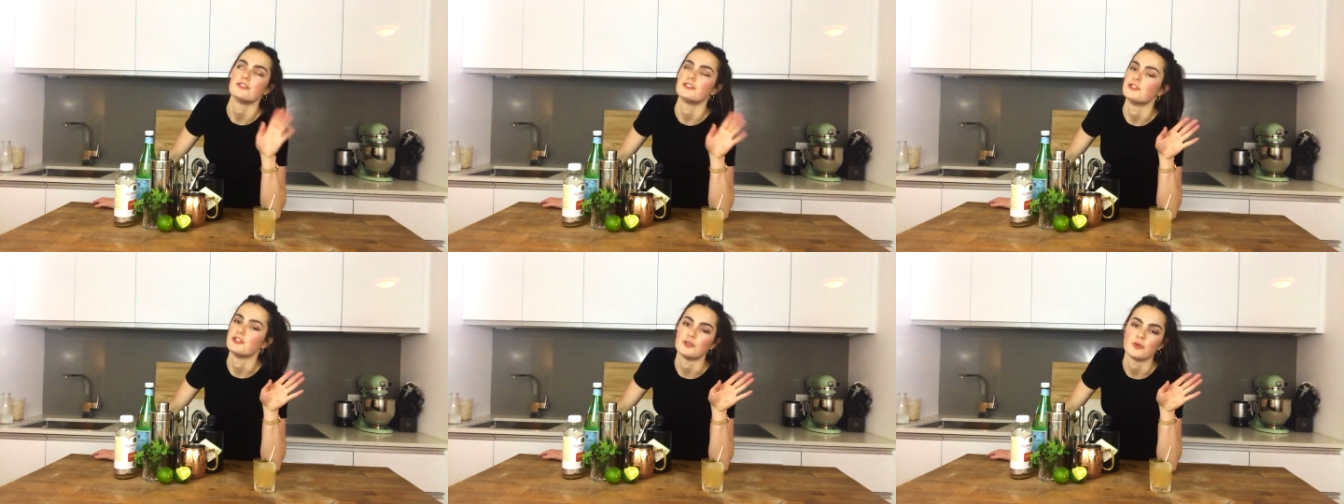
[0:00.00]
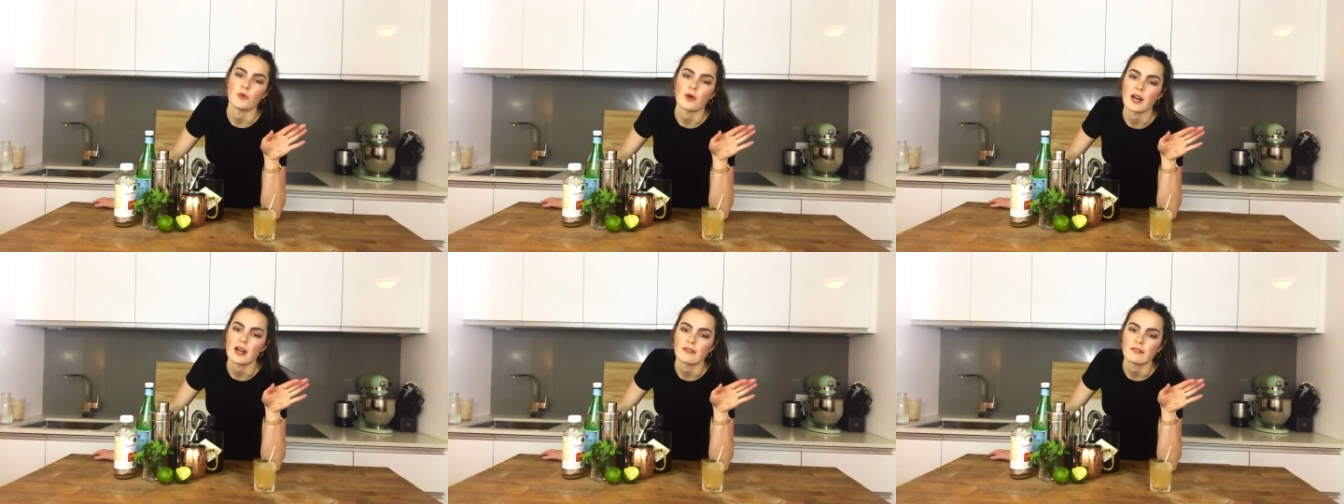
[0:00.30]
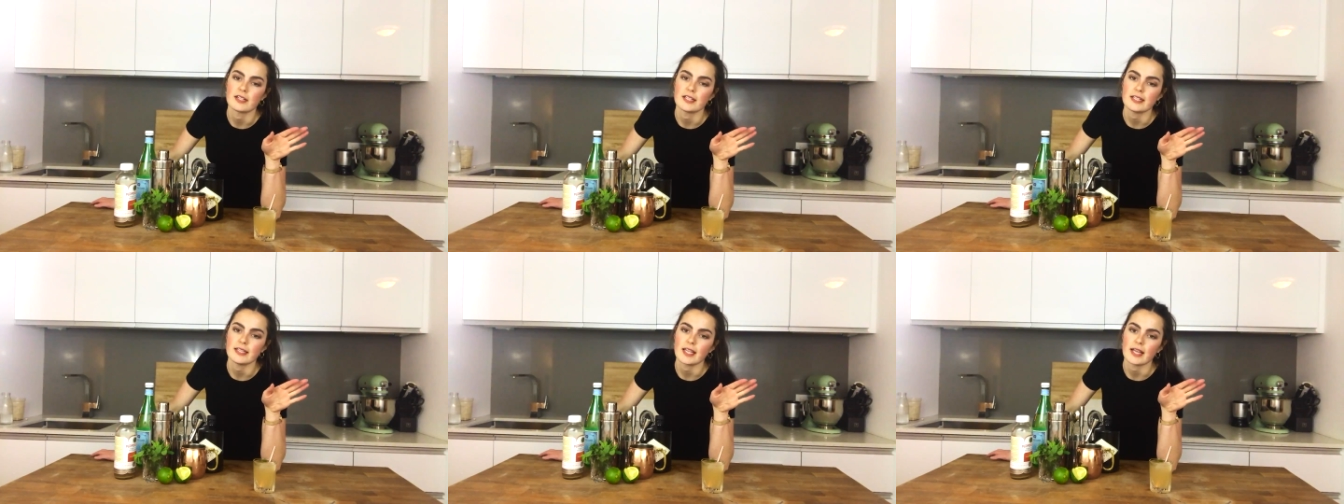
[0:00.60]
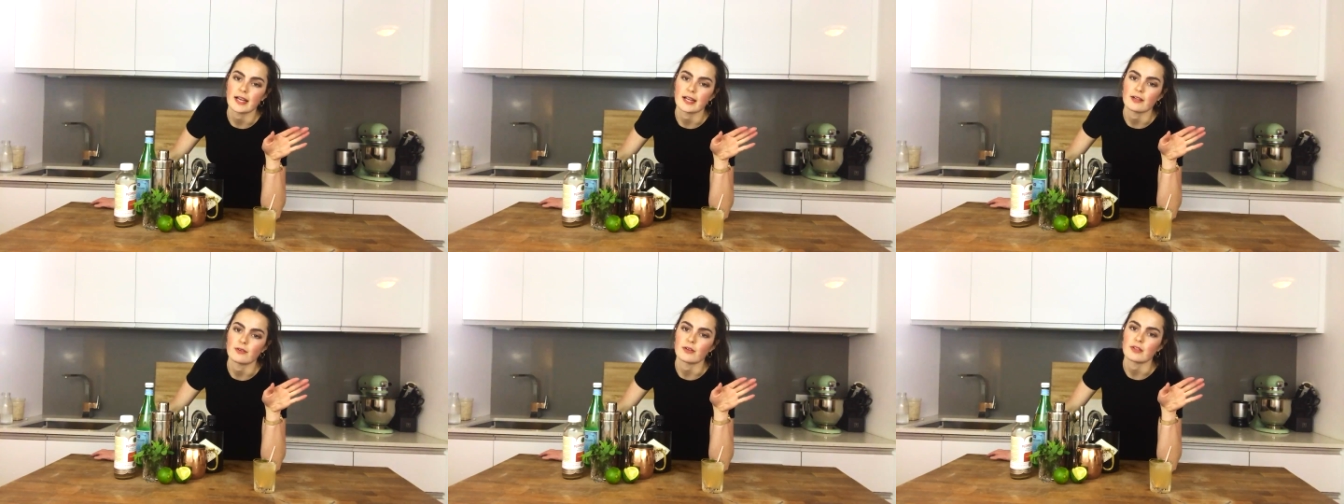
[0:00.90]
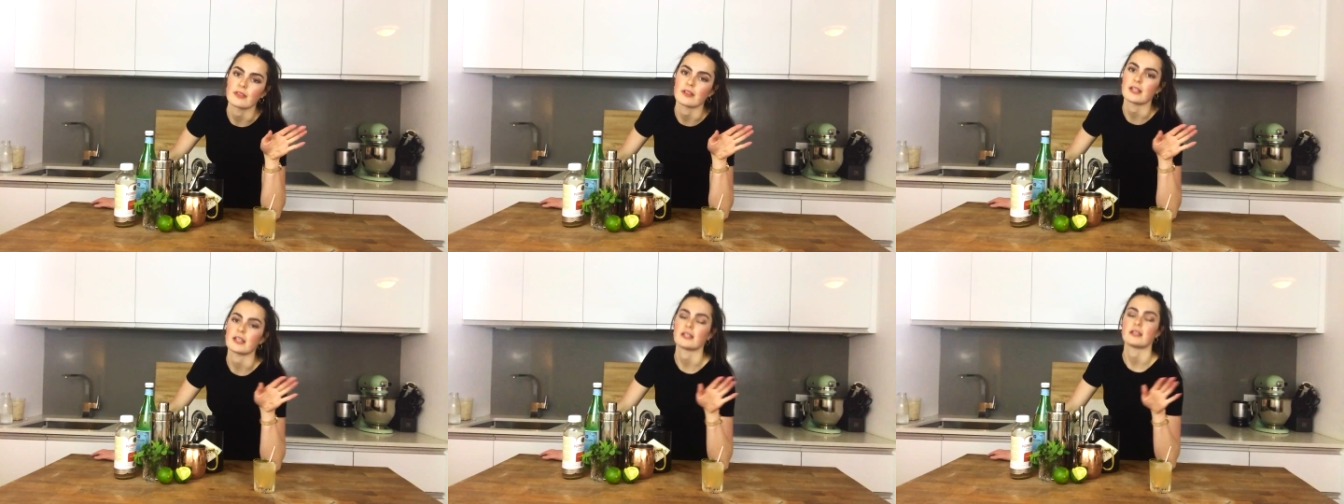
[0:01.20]
Do whatever you'd like
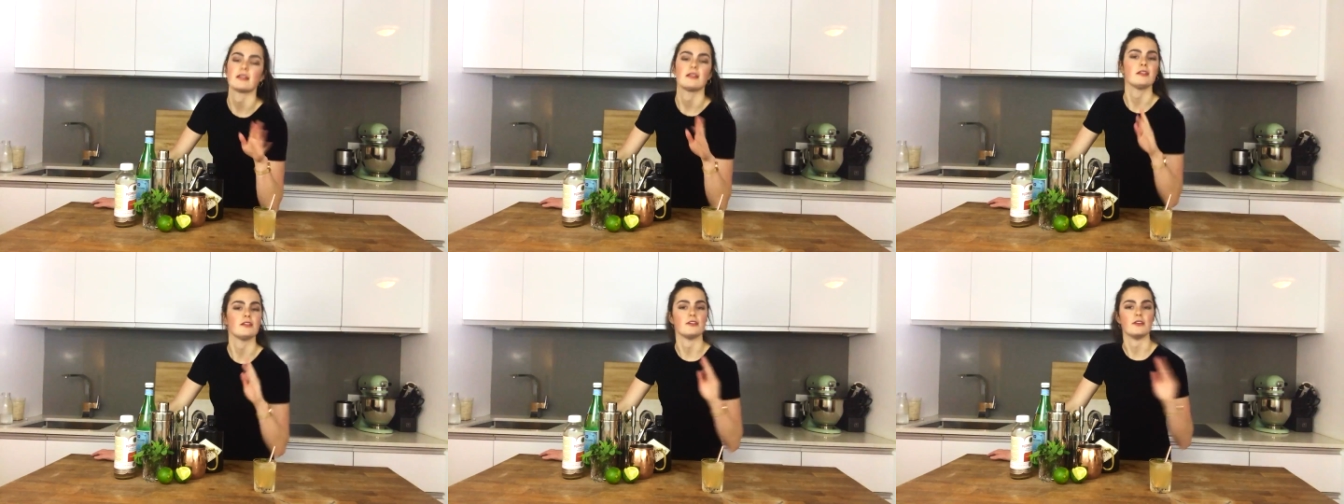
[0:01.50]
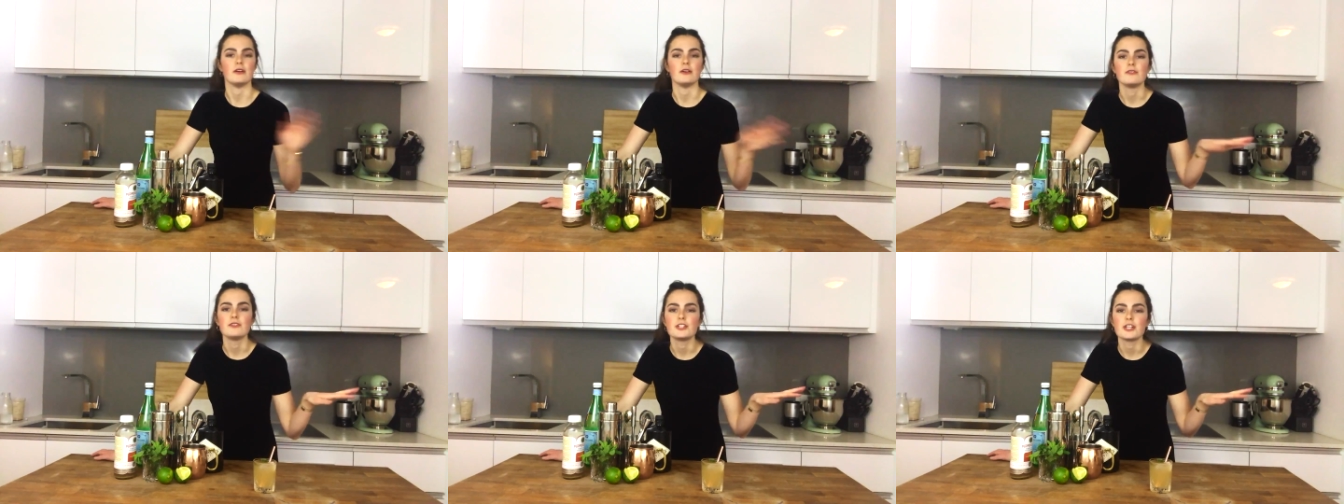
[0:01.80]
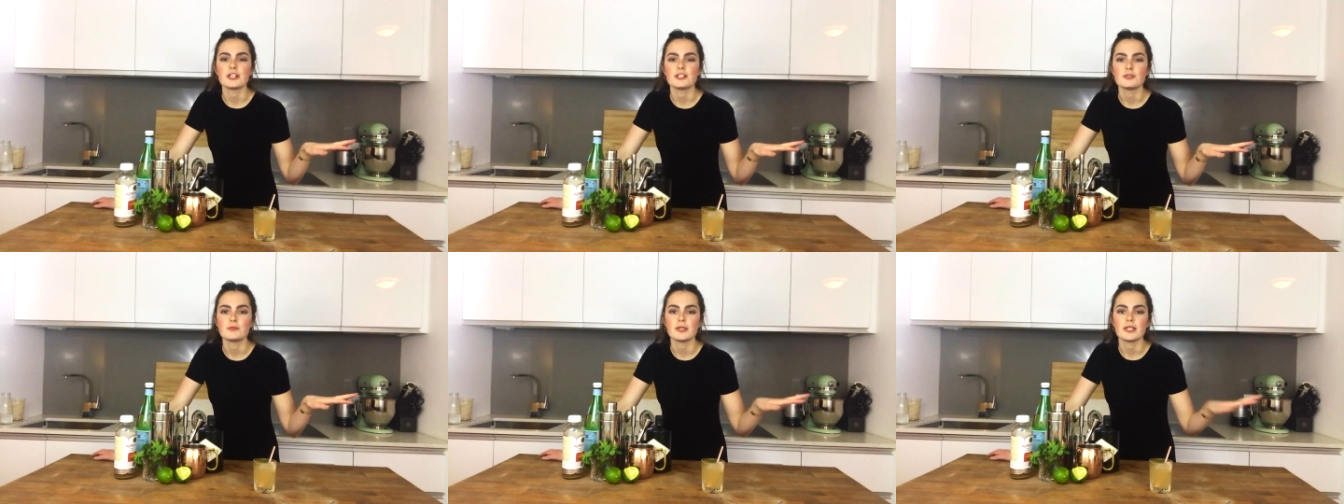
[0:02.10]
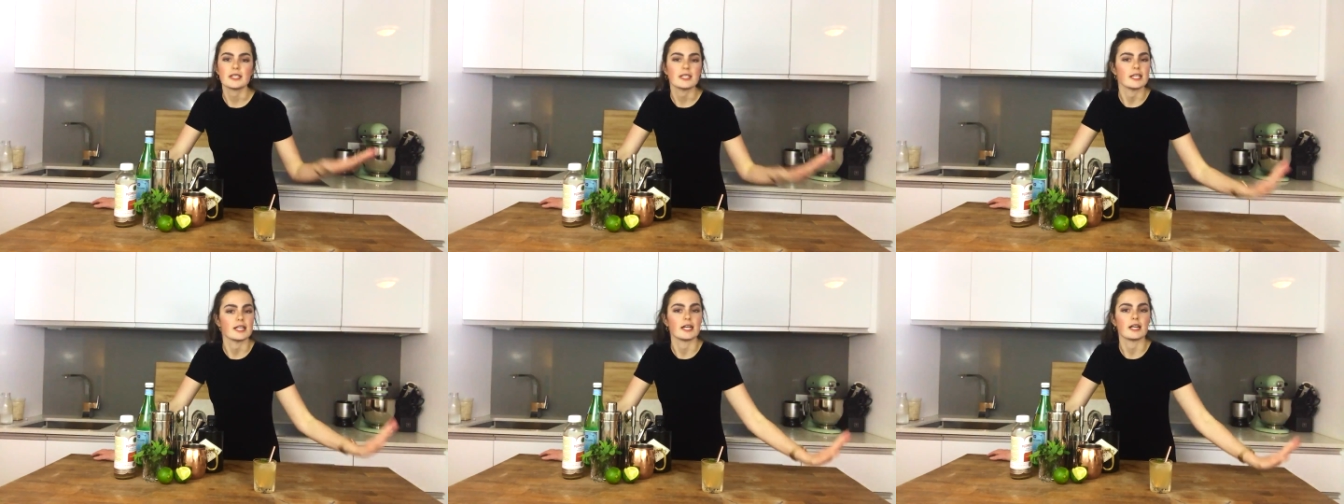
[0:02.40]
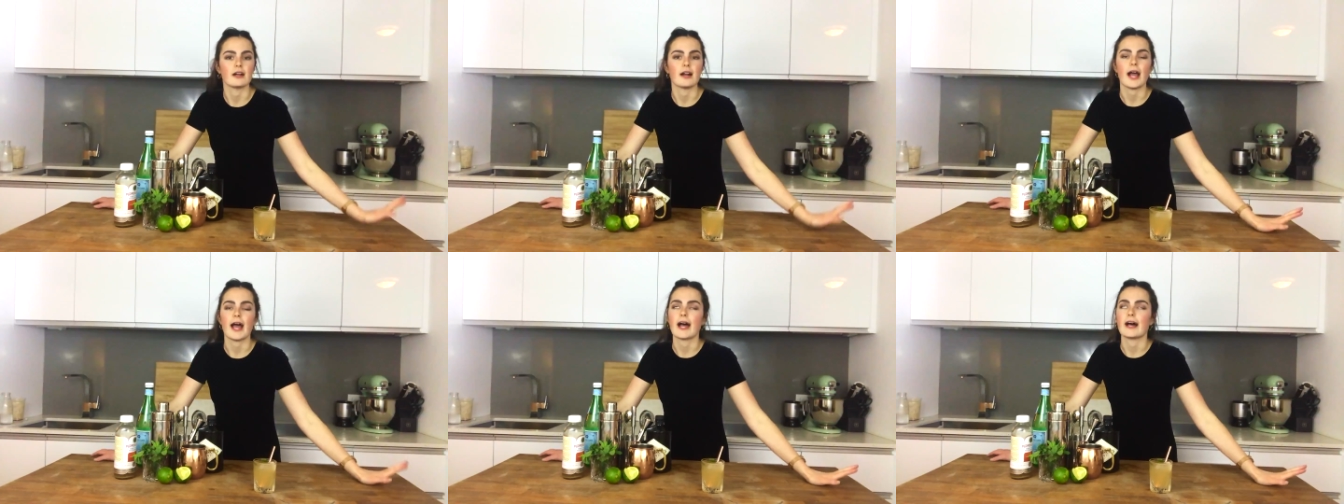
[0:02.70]
with it. No judgment
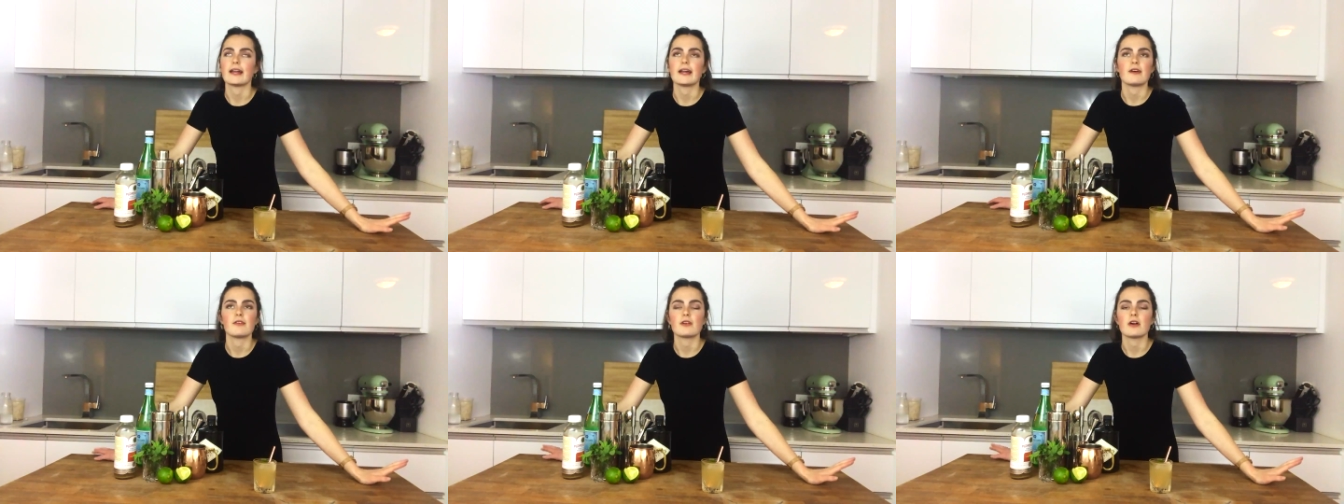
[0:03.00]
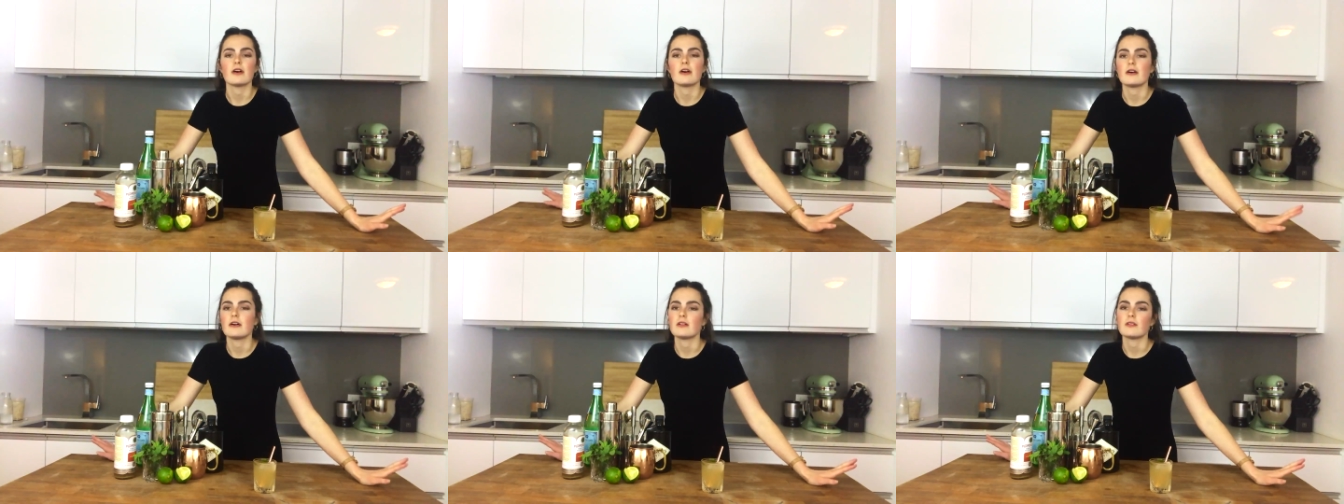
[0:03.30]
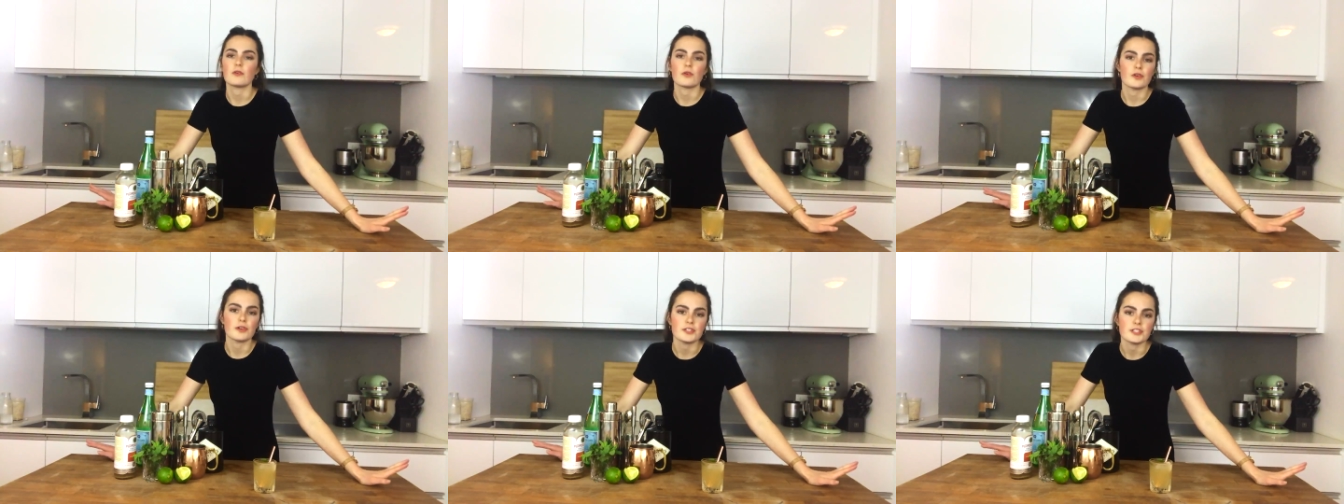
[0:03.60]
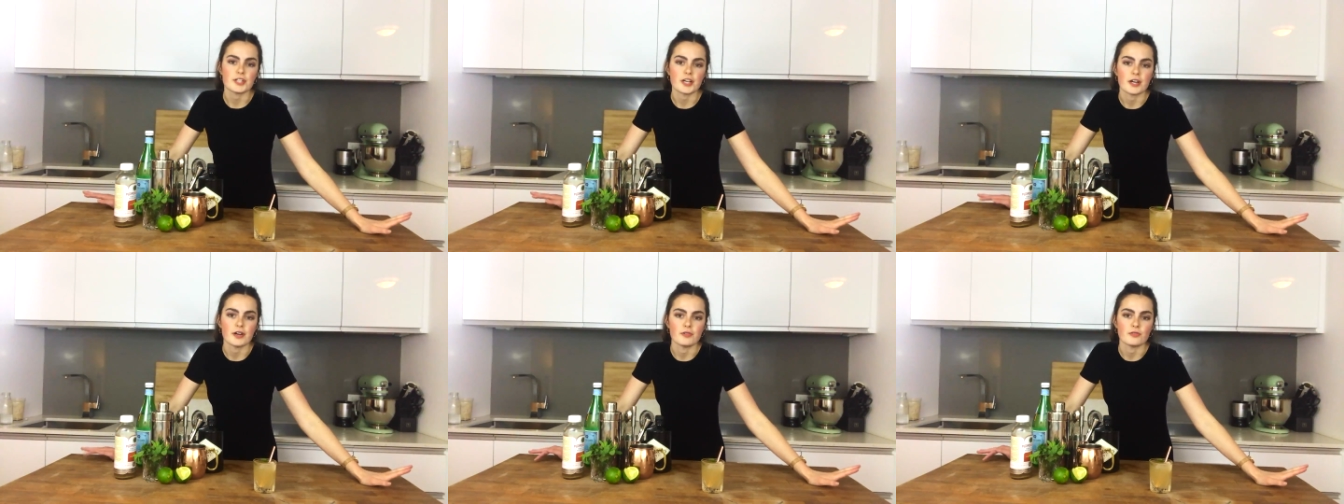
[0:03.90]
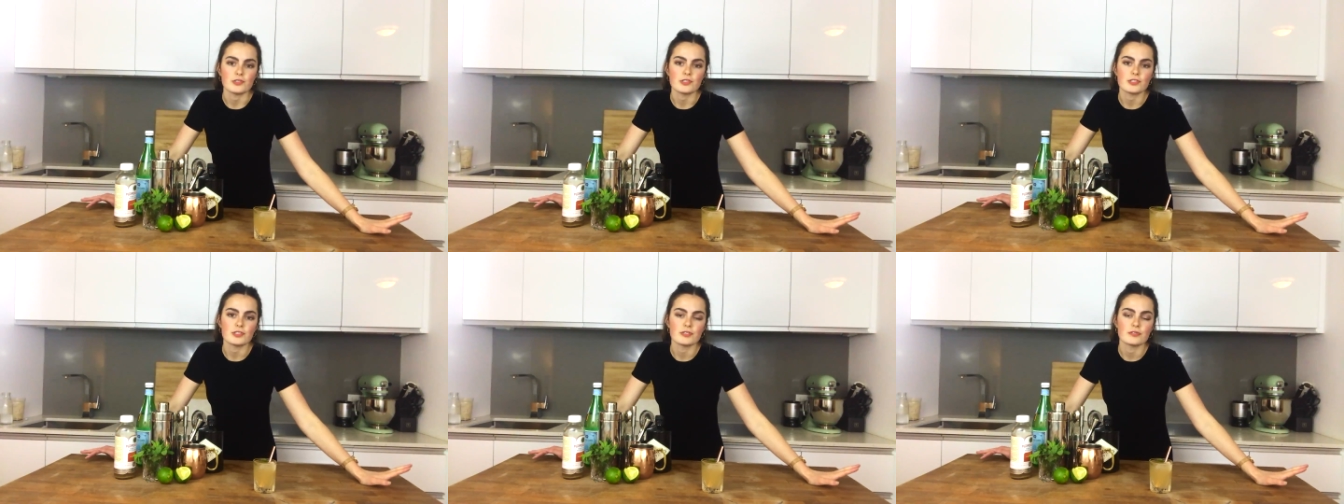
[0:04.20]
here. Add alcohol or
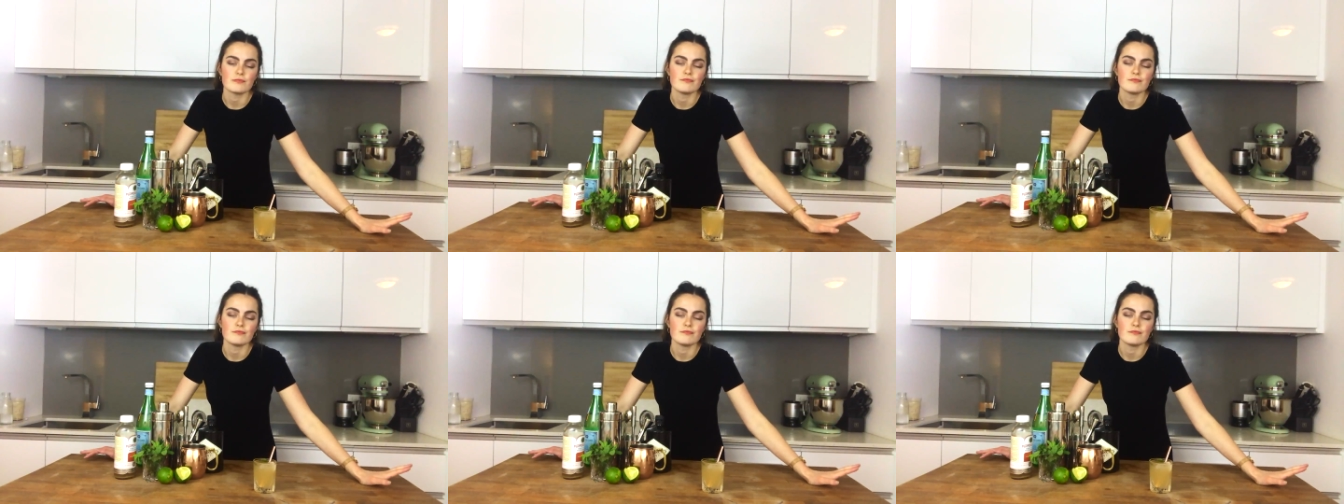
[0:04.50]
don't.